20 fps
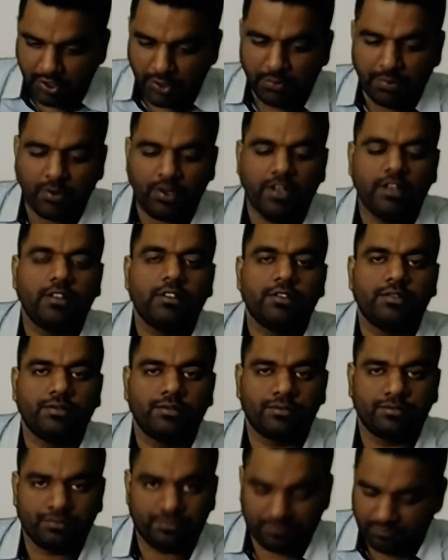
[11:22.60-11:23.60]
Tubulin.
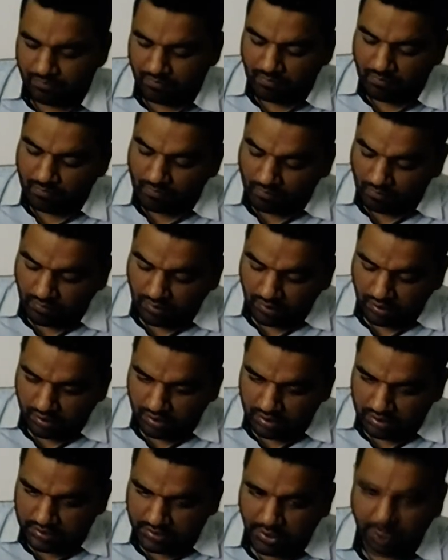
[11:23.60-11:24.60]

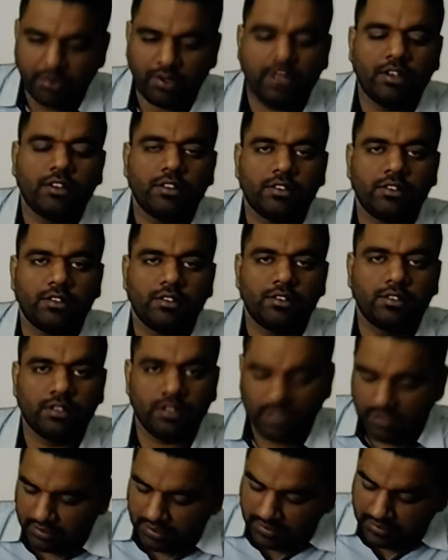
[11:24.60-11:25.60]
This is the tubulin.
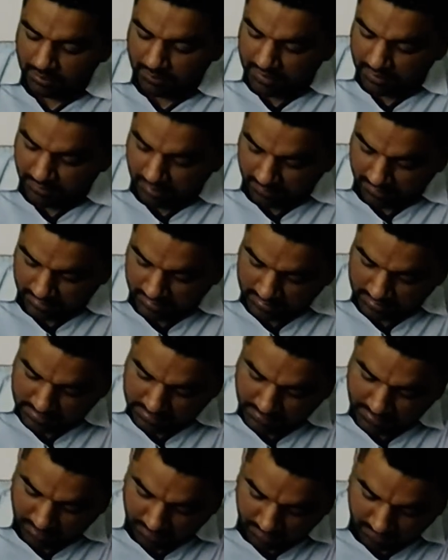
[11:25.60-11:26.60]
Then intermediate filament,
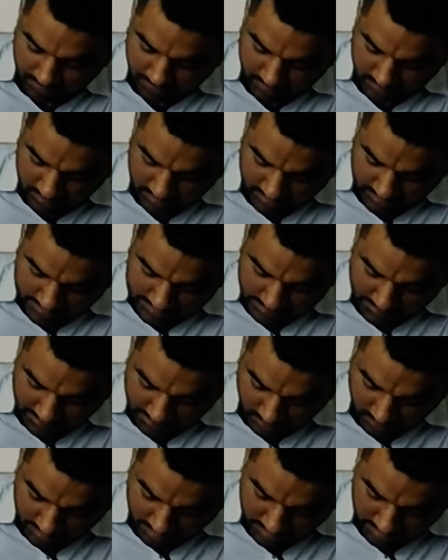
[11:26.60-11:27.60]
this is made up of
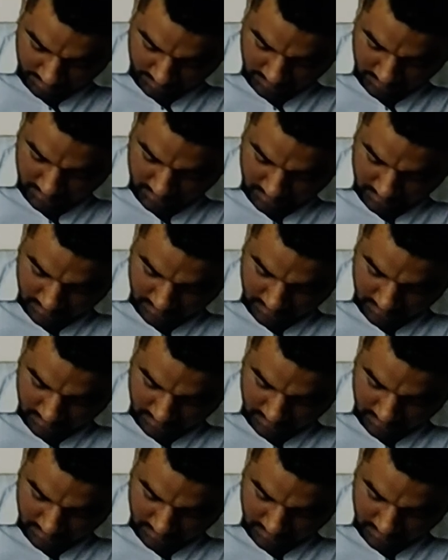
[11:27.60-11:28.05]
desmin protein